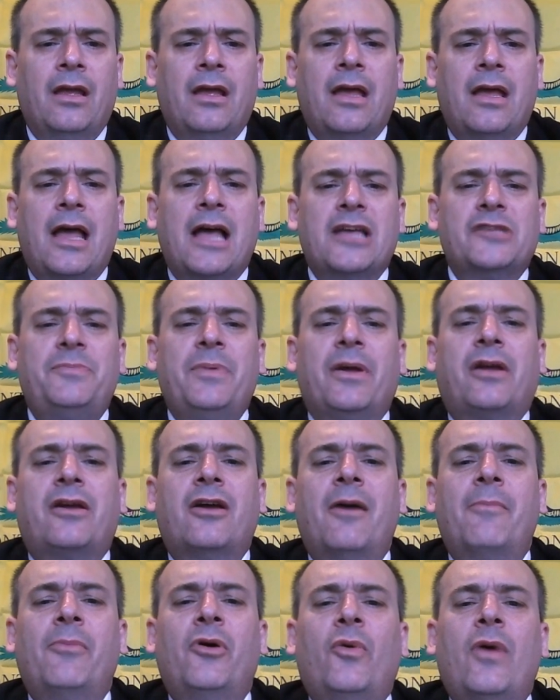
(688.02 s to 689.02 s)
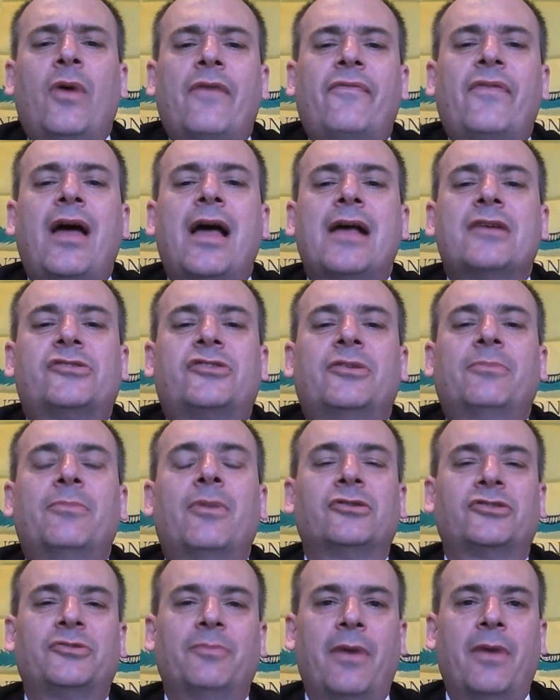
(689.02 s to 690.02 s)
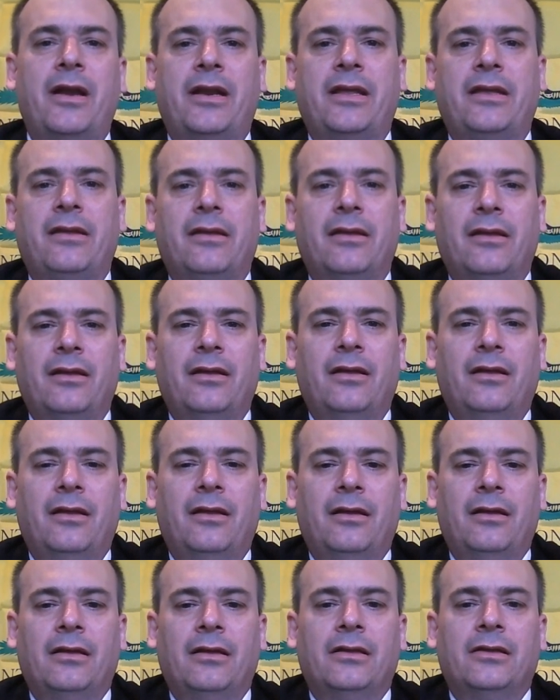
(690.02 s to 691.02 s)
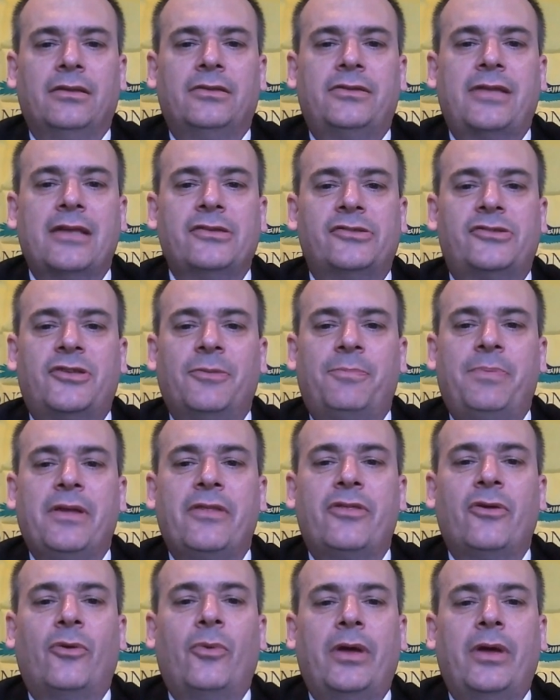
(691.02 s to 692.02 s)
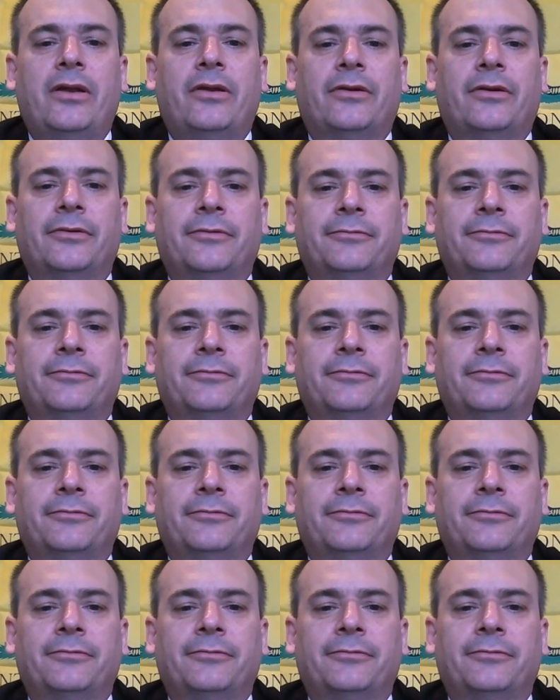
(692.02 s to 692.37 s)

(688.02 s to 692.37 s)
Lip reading: has become whoever has the most money tends to be the winner.